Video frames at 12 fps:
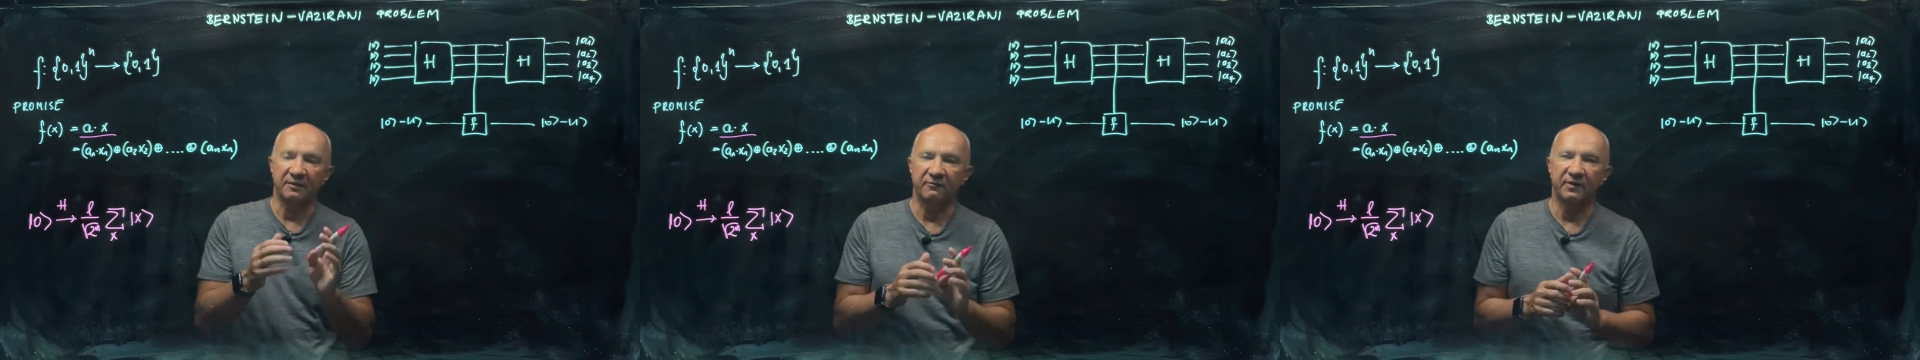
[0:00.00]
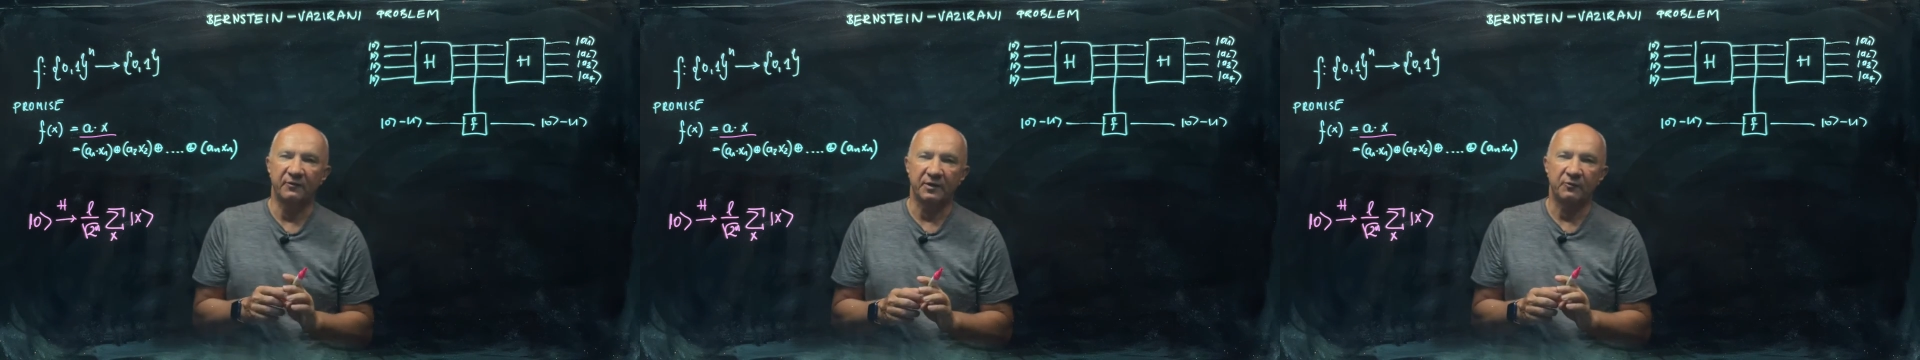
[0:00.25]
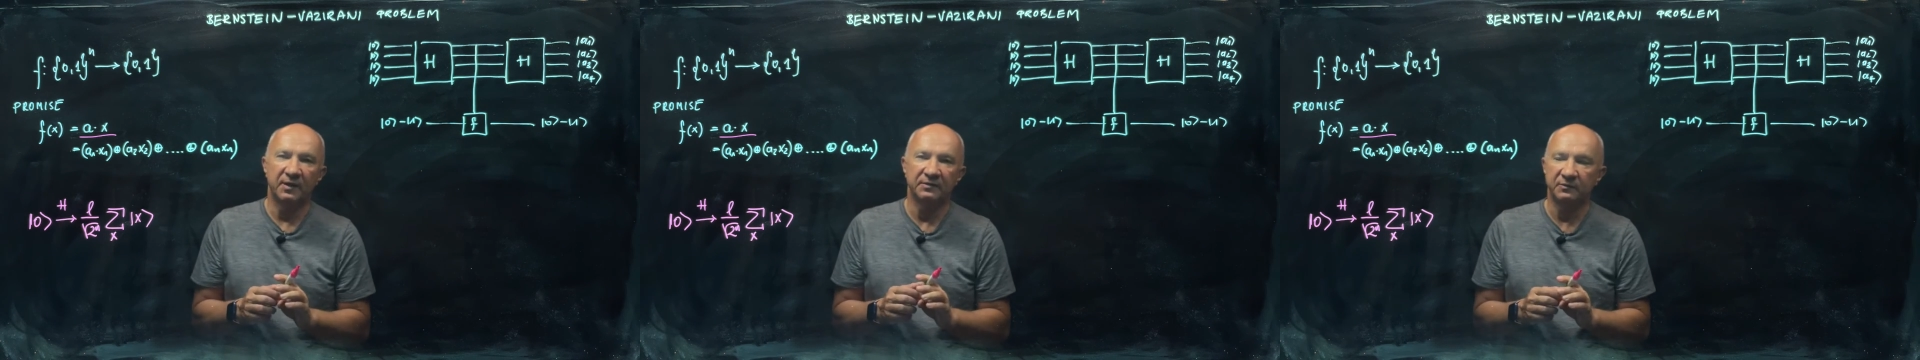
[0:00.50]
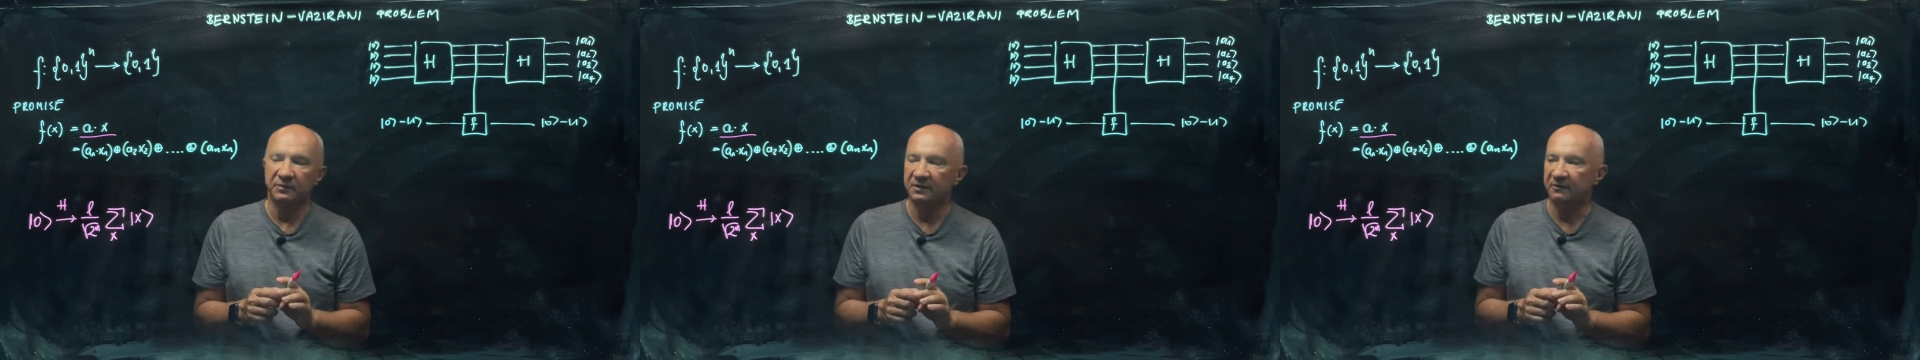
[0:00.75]
of our
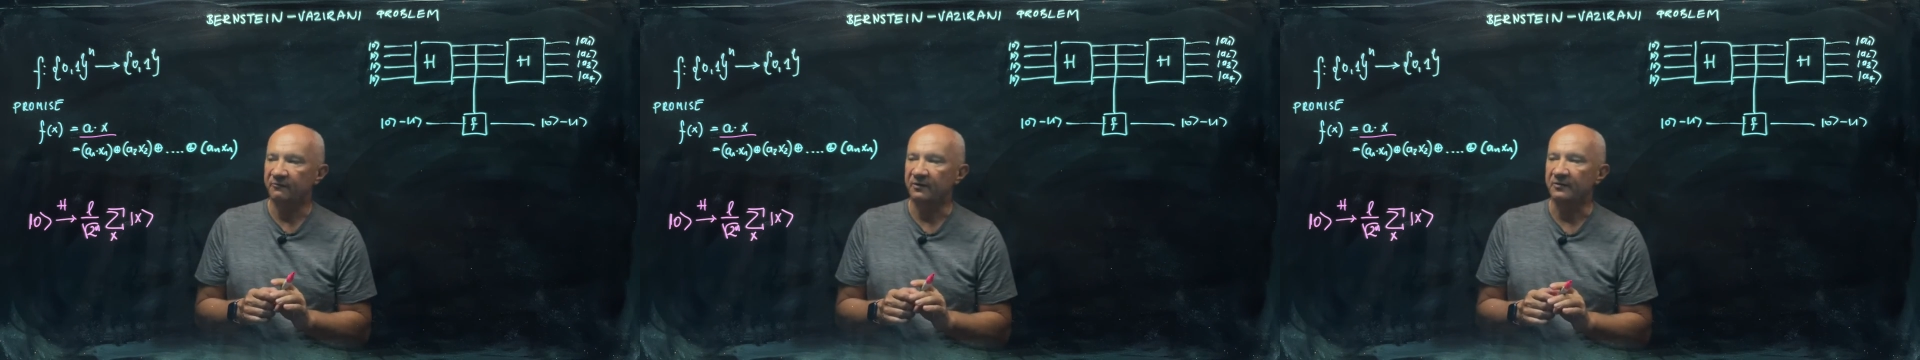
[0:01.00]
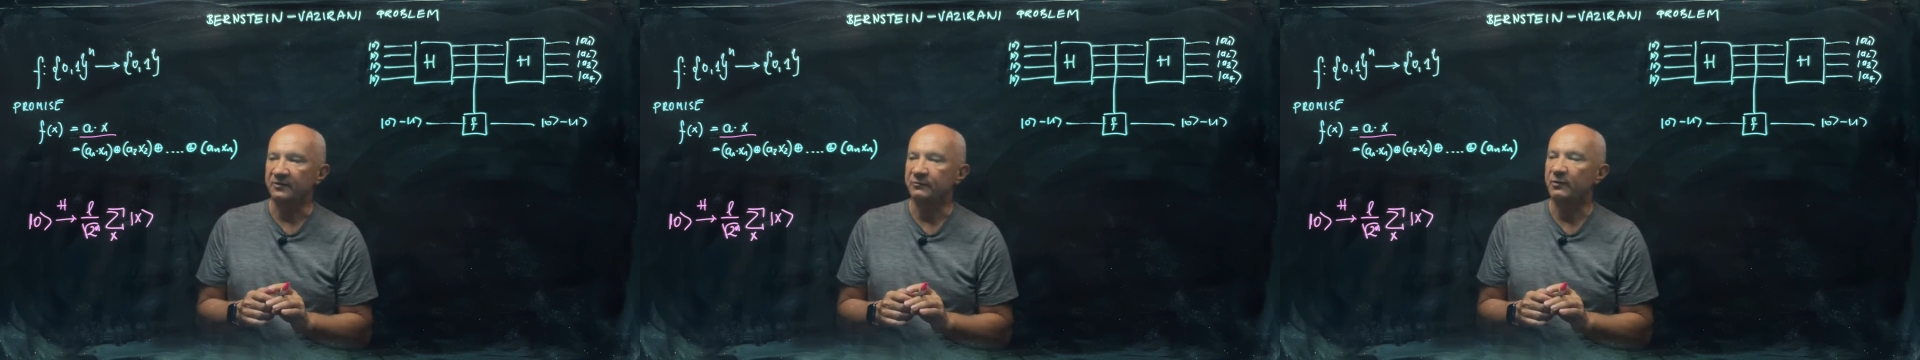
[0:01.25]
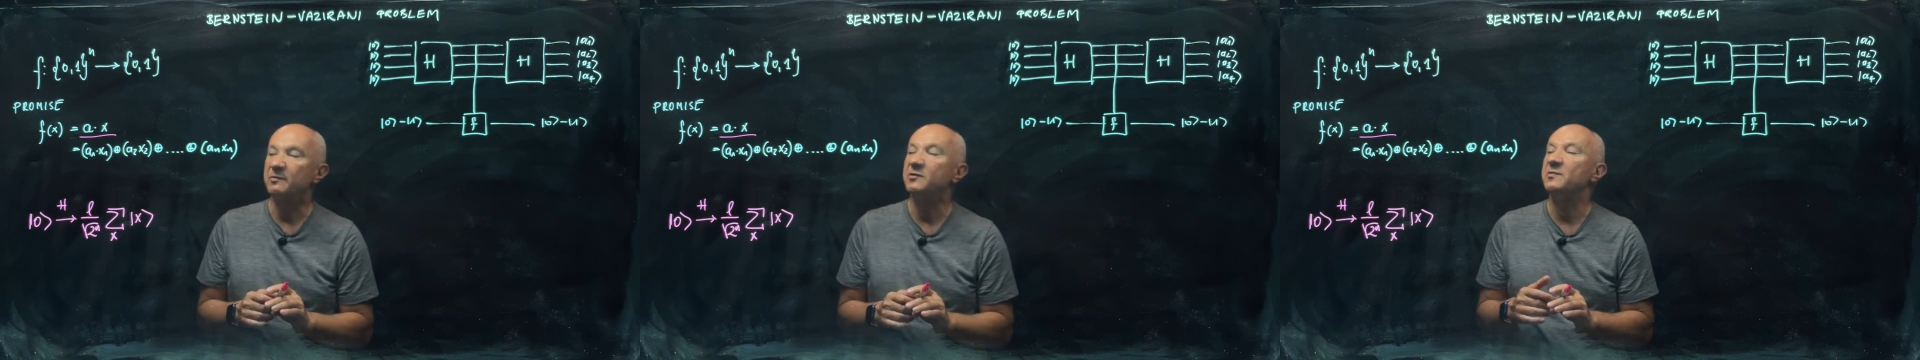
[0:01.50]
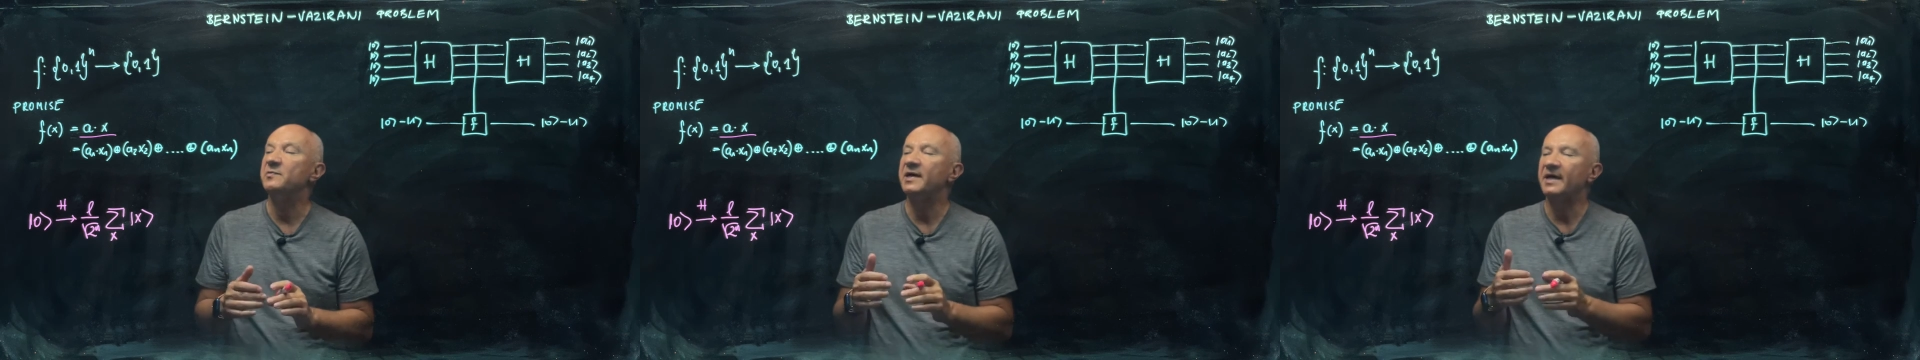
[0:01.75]
quantum interference. We
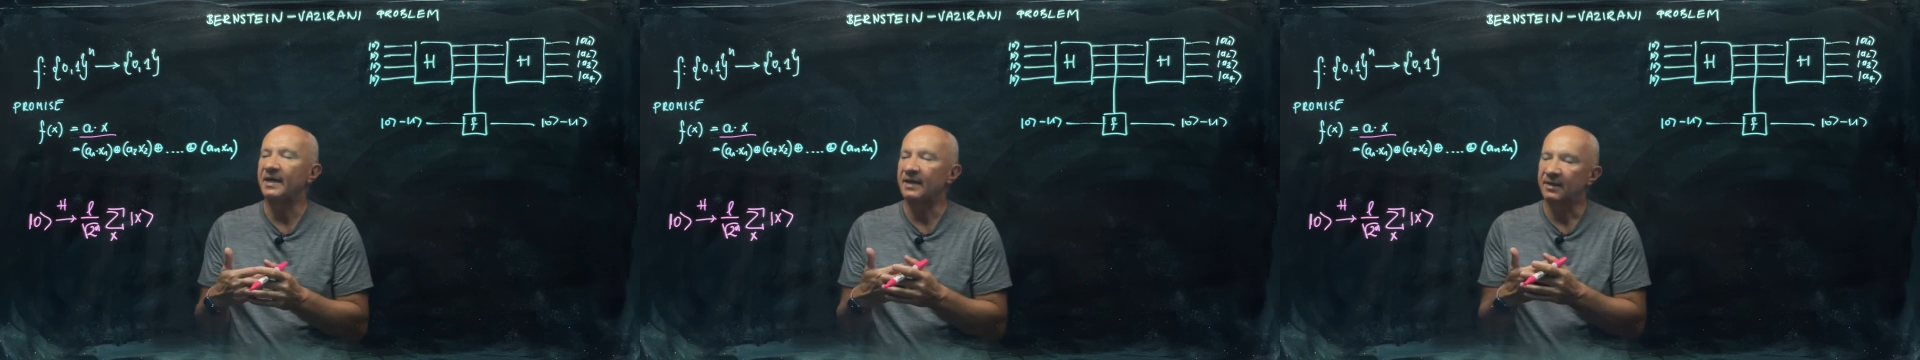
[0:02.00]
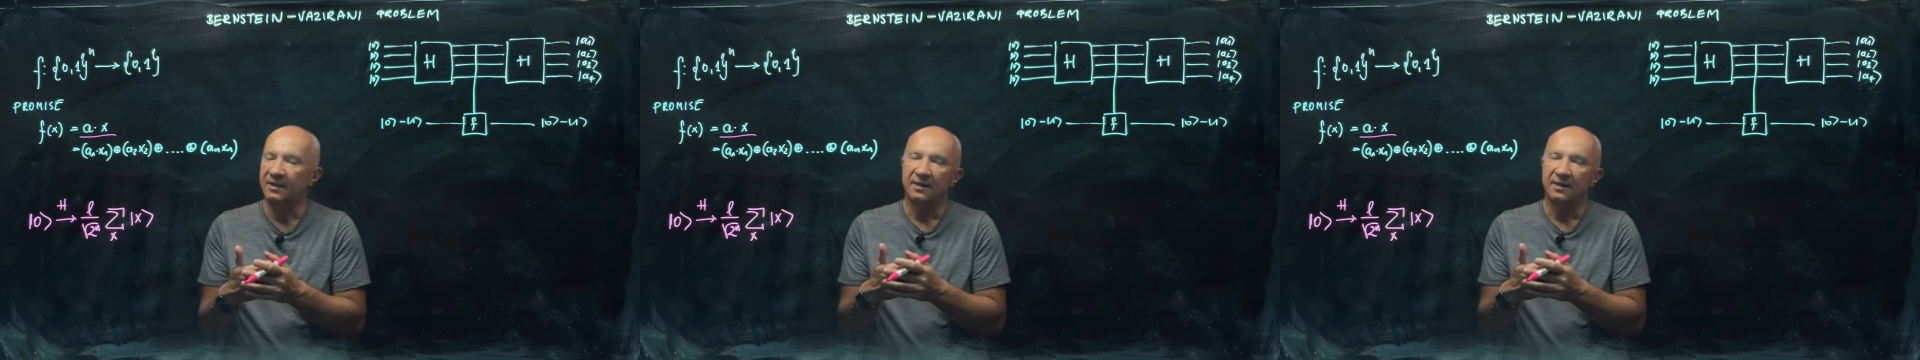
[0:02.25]
prepare